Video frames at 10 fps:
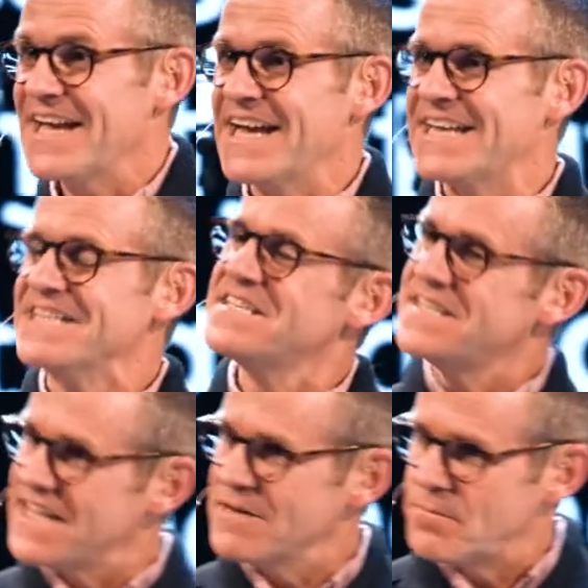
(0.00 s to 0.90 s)
And he
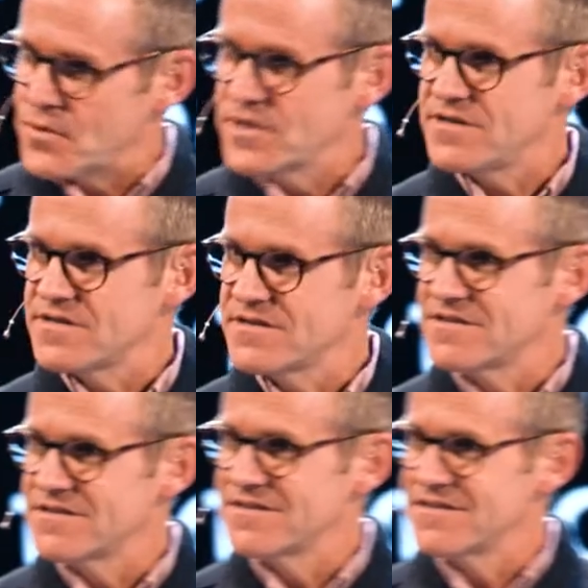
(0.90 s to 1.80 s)
stayed put.
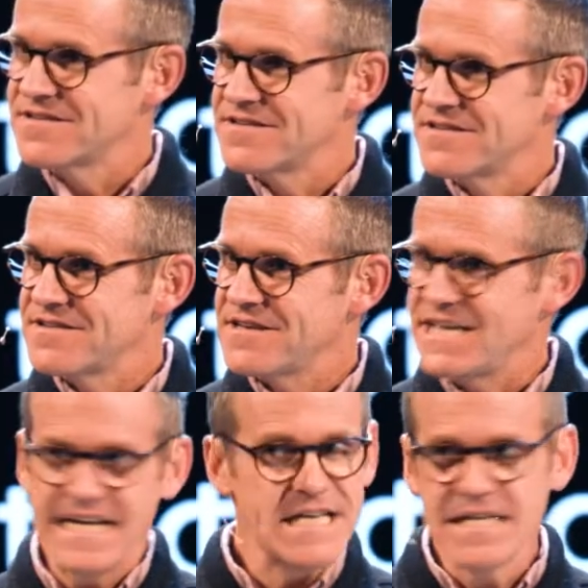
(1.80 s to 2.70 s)
He
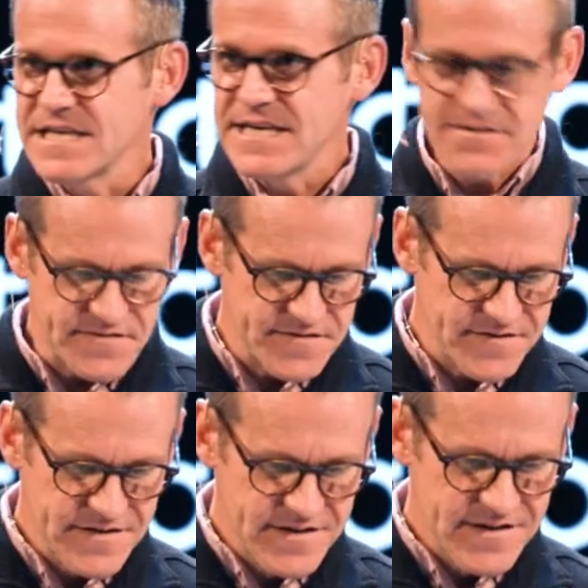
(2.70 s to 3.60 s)
didn't leave
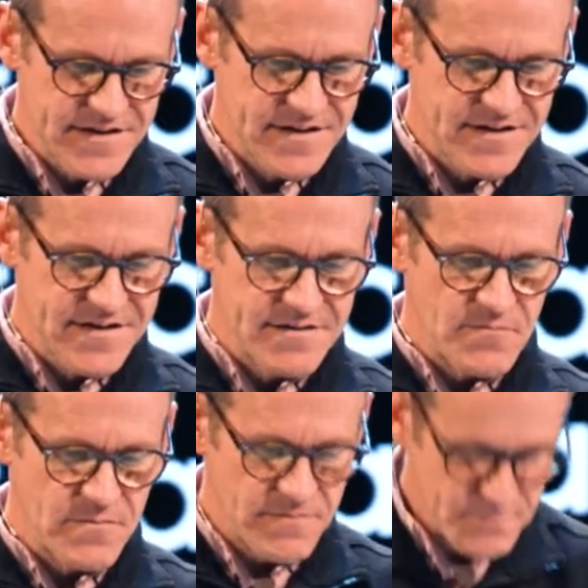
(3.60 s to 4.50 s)

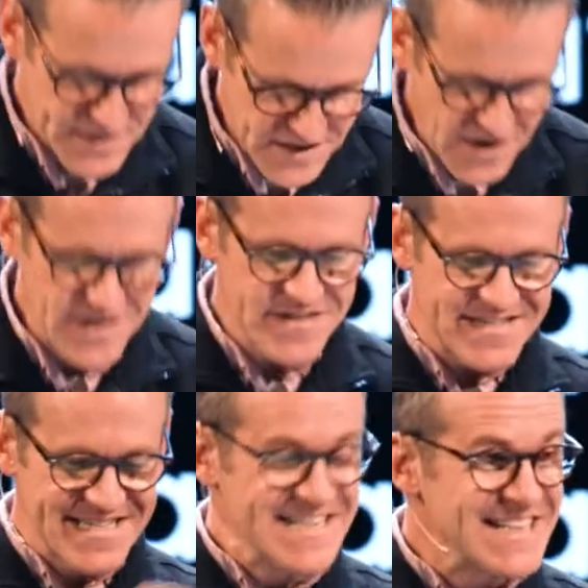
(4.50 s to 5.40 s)

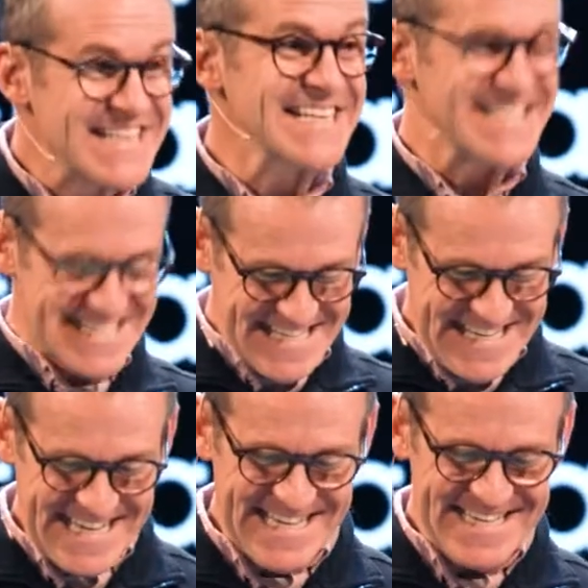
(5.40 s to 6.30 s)
because this
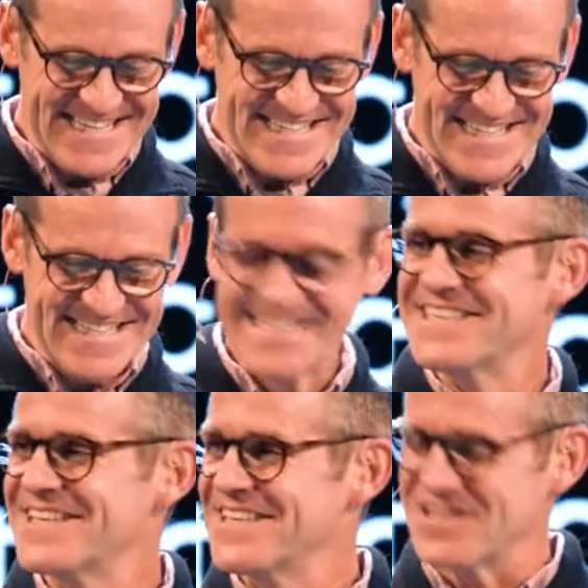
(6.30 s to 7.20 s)
is
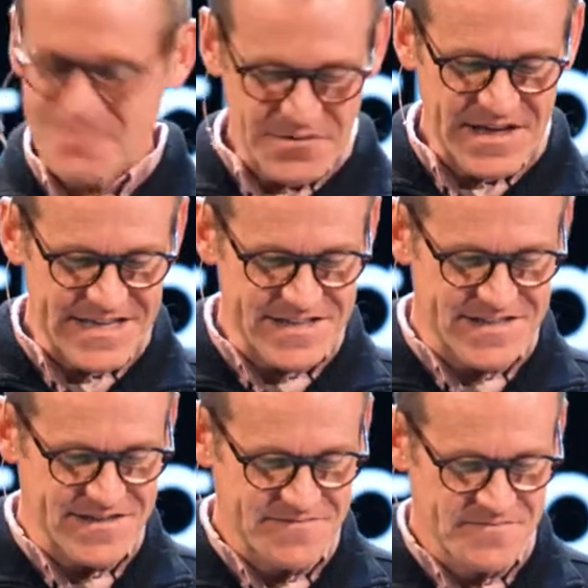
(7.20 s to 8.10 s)
the
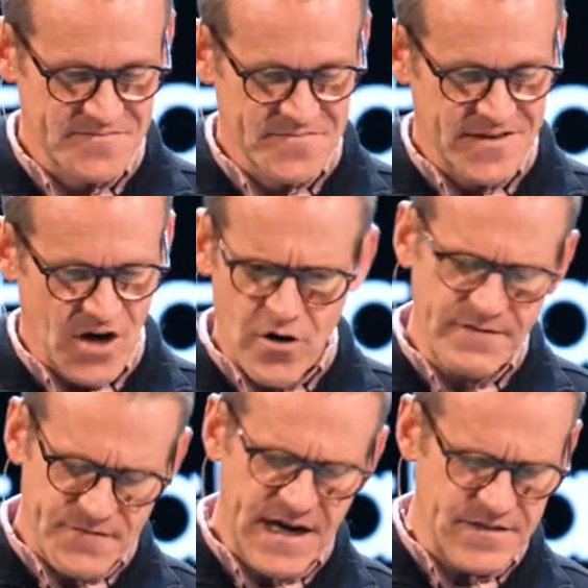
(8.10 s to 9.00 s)
place. All
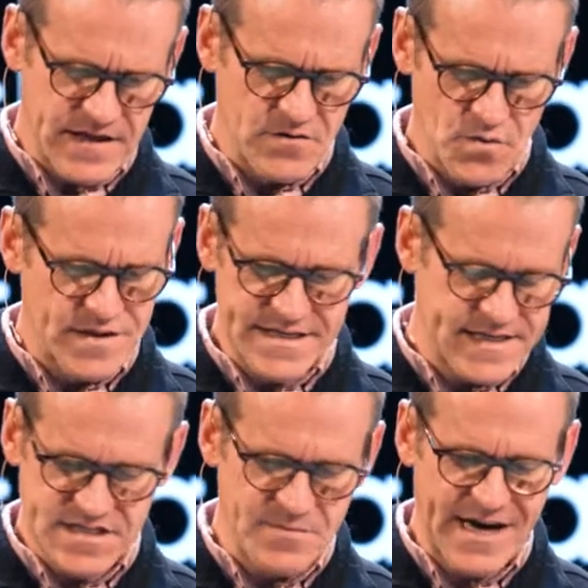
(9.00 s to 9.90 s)
right, fine then, Lord. This
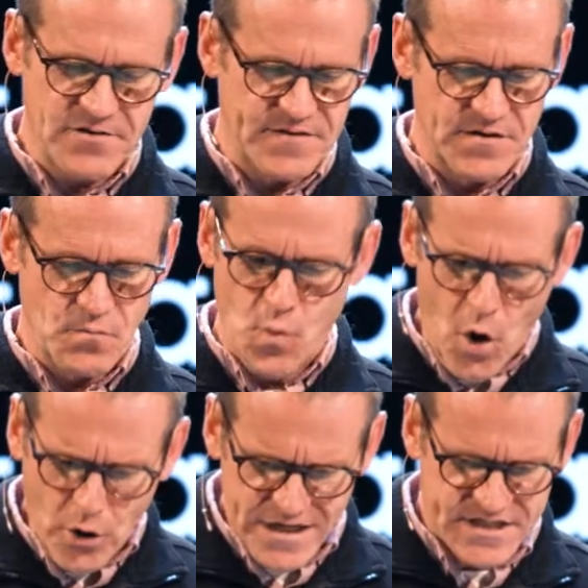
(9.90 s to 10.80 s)
is the battlefield.
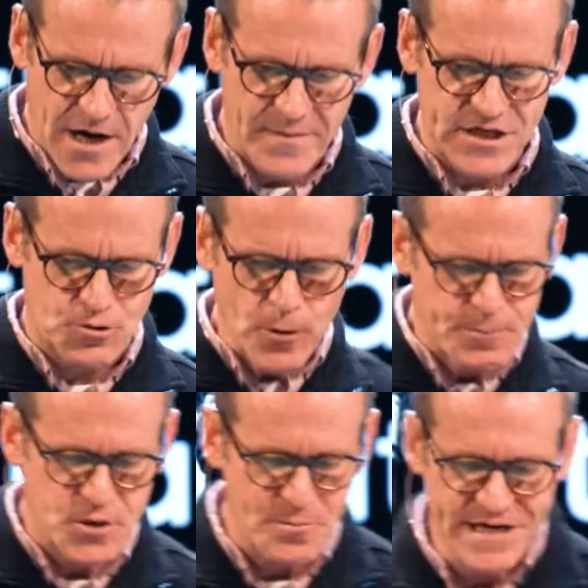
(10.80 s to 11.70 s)
War is coming.
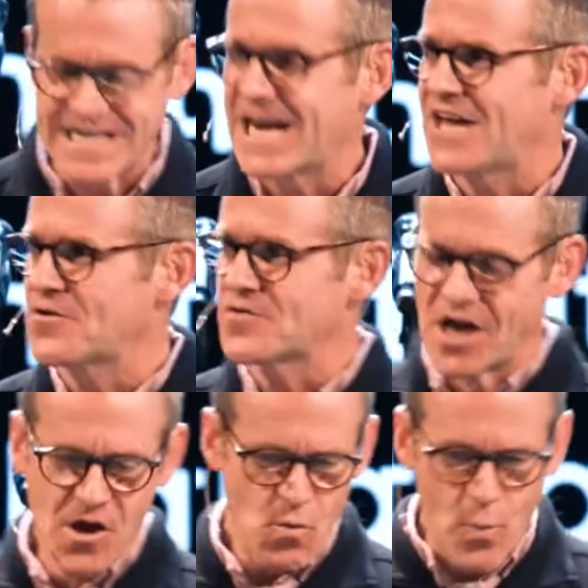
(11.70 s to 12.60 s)
Troops are being gathered.
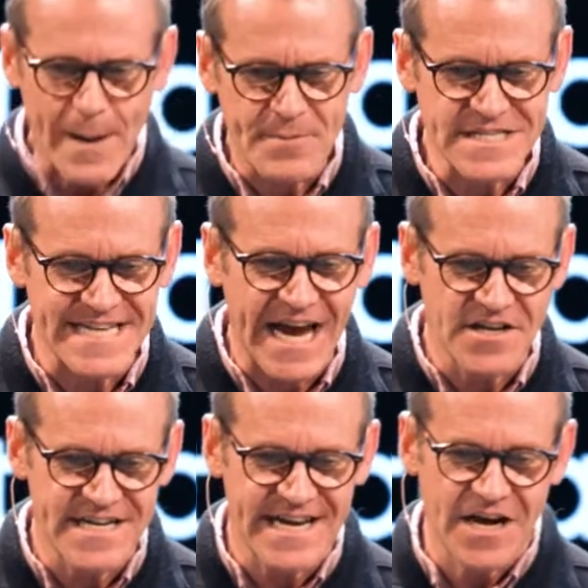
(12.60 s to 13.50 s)
Weapons
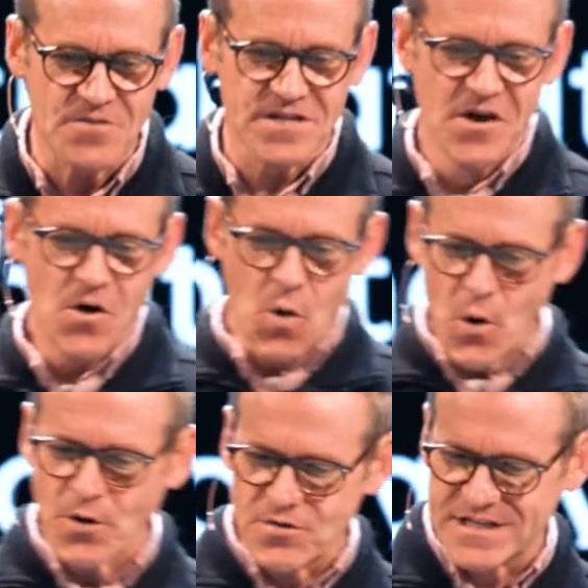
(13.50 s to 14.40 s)
handed out.
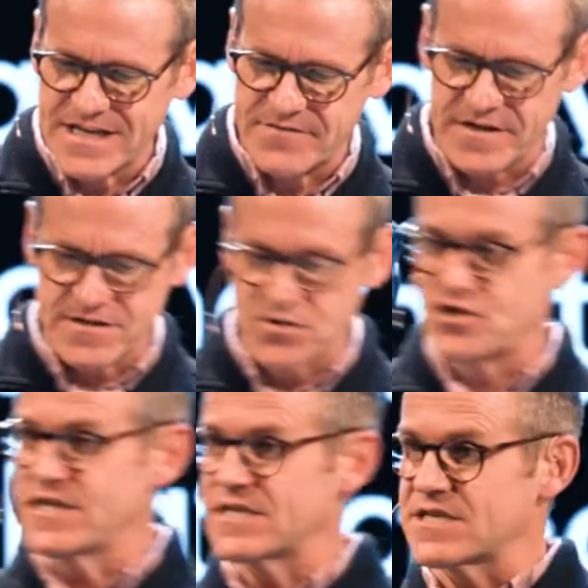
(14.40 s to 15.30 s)
Orders given. So
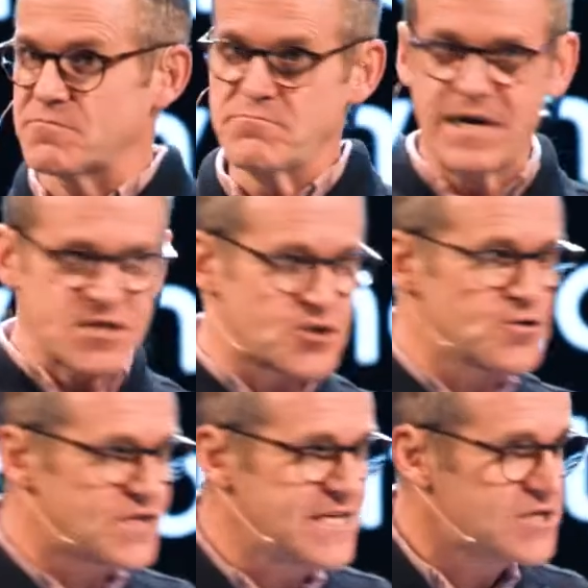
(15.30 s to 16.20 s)
Jesus
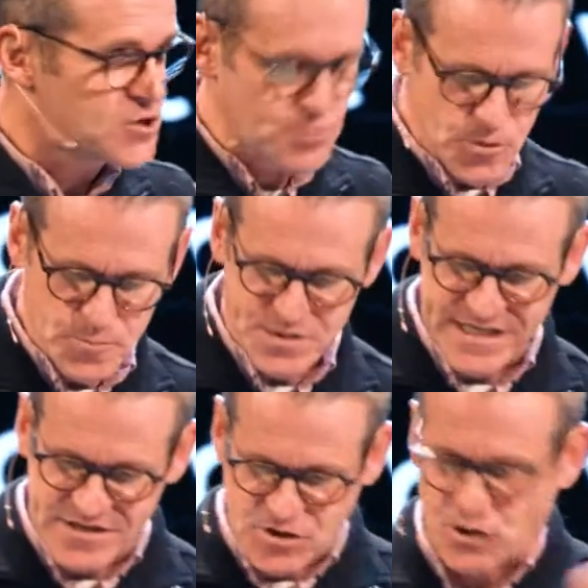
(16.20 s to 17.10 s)
musters his troops,
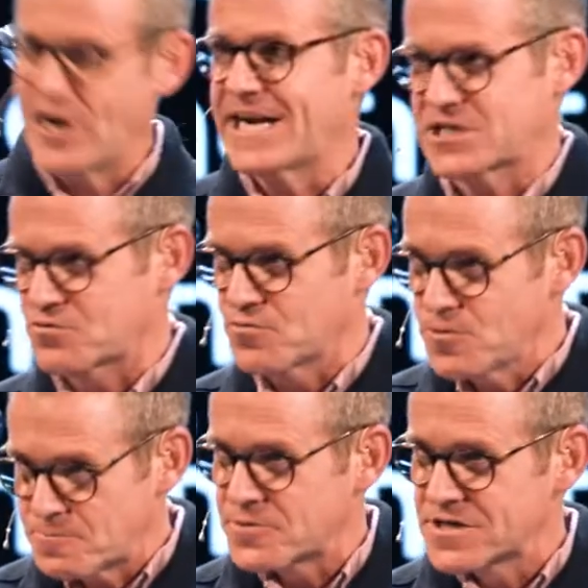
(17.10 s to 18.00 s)
his crack
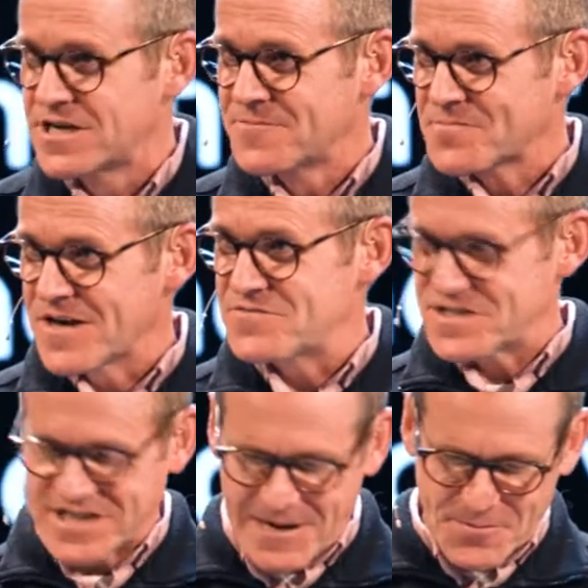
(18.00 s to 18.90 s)
troop of
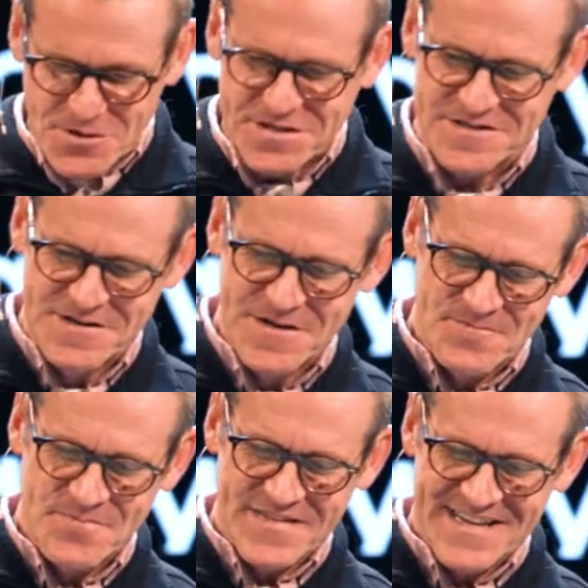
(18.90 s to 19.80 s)
disciples,
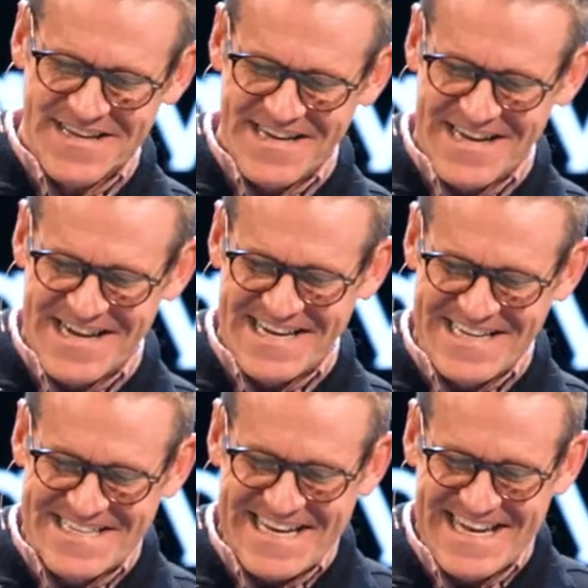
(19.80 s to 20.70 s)
and he
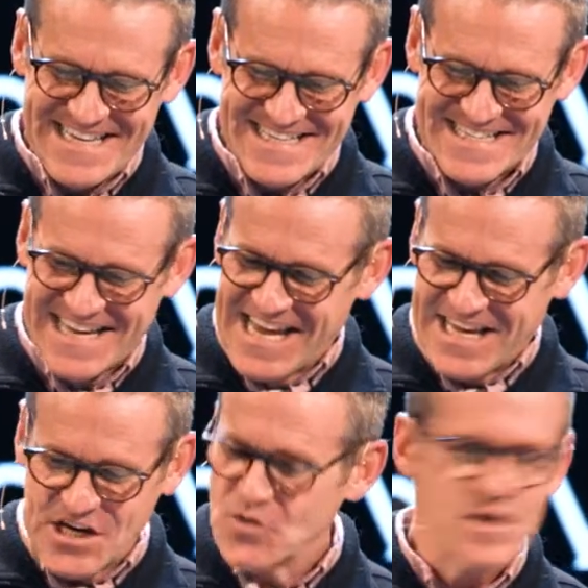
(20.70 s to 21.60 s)
says,
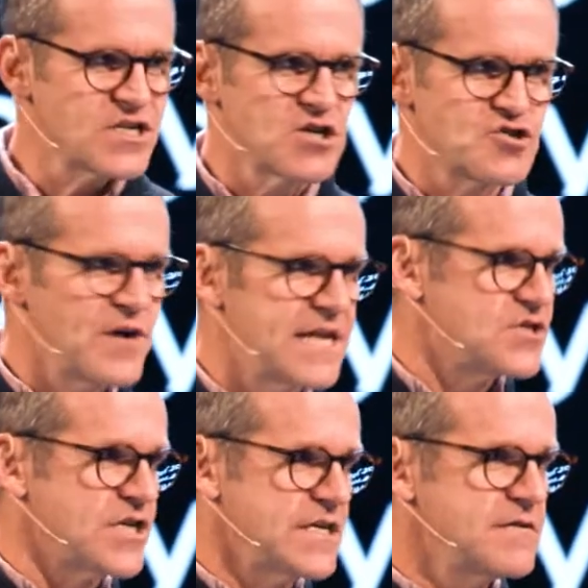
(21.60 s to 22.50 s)
"Here is our
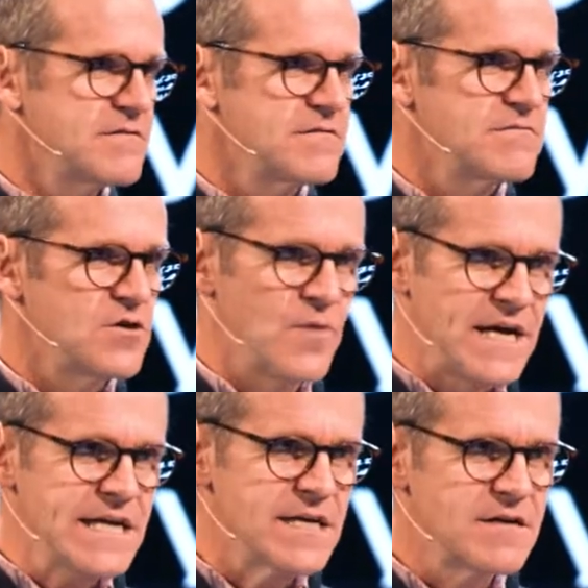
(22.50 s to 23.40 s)
strategy. You
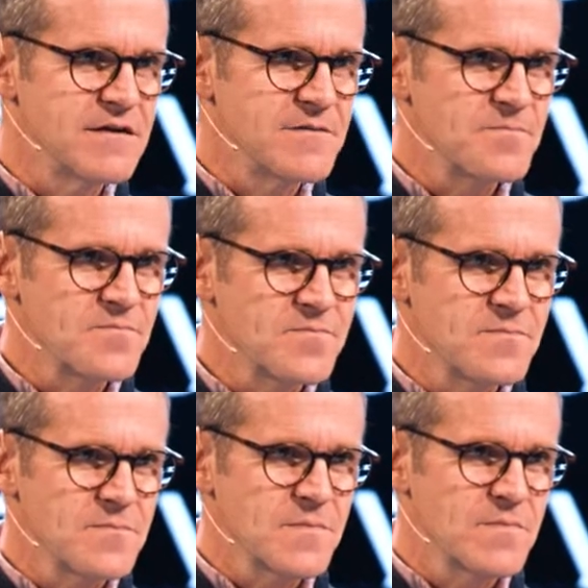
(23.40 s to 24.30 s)
ready?
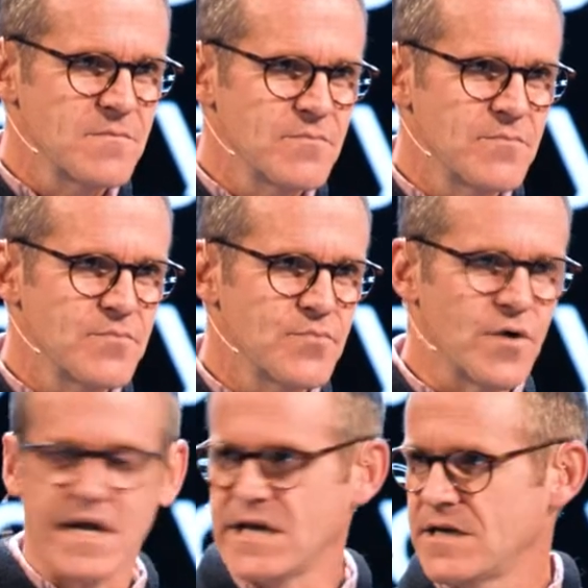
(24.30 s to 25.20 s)

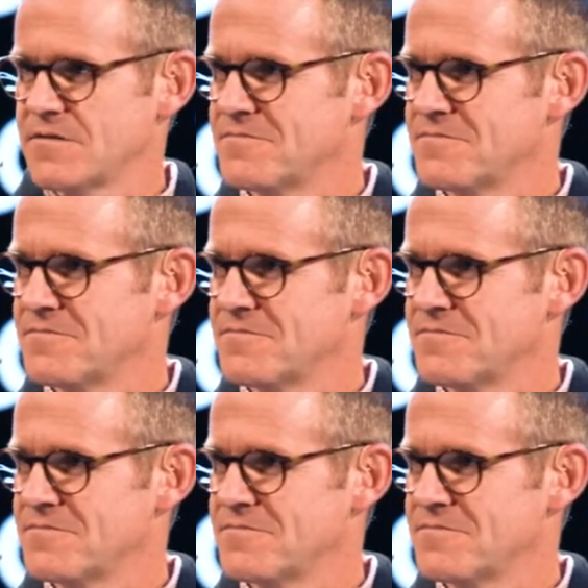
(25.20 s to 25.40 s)
Pray."